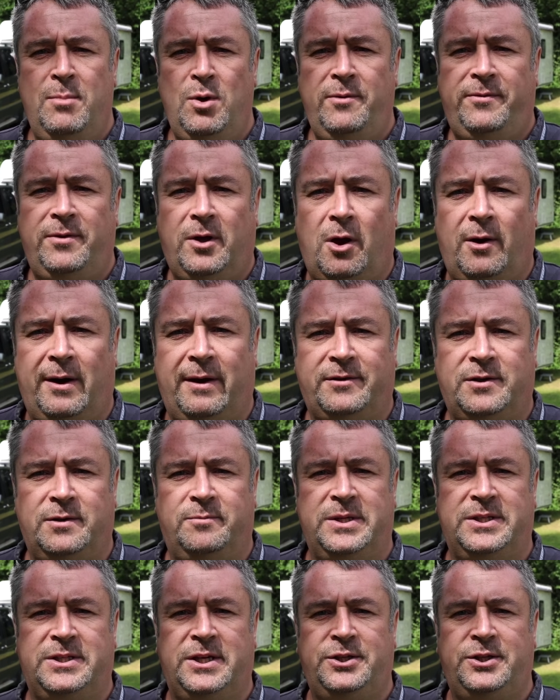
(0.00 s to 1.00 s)
Trudgeon. He's
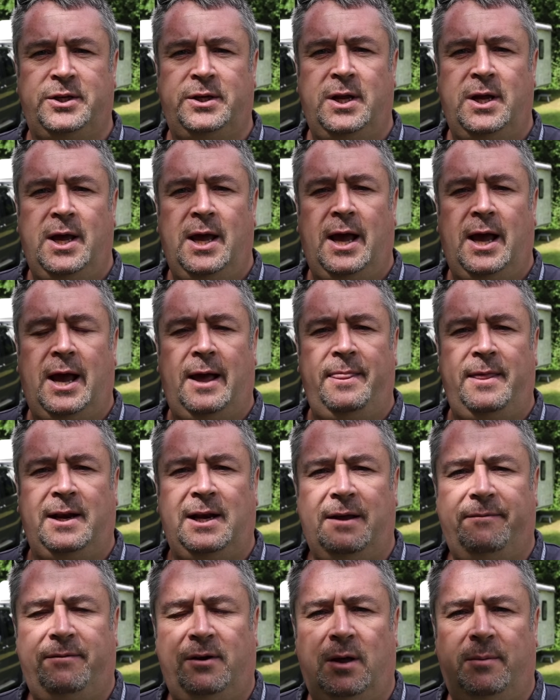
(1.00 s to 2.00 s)
got some great
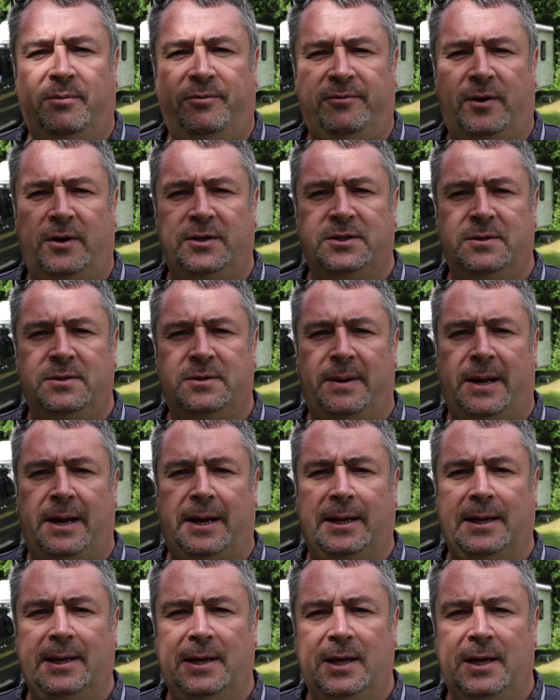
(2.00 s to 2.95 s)
beginners tips on his